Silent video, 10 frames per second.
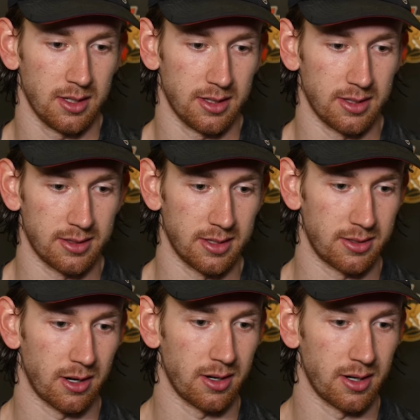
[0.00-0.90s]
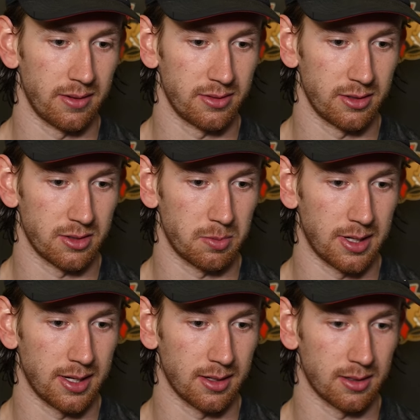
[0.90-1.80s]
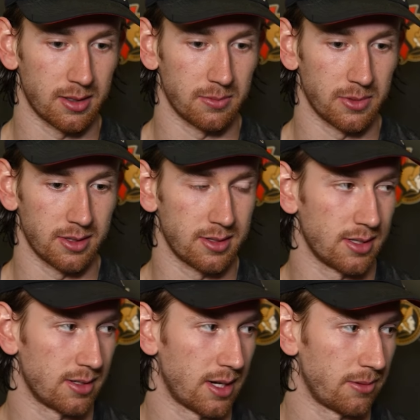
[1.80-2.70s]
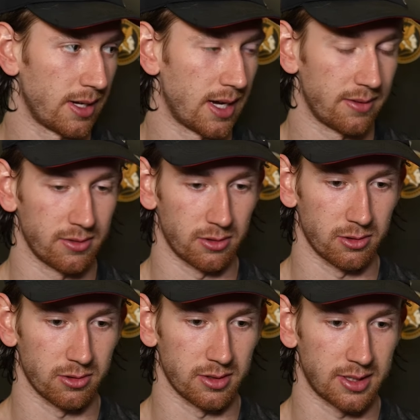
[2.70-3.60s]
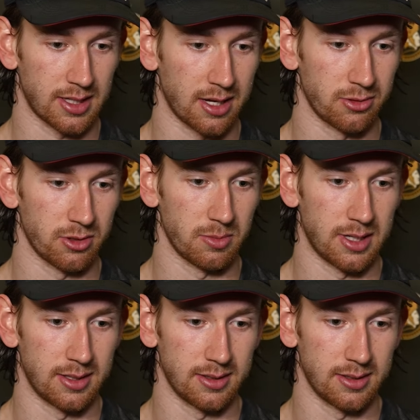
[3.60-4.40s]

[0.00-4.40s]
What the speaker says: It's hard enough to just play with the season that we have and the grueling schedule, but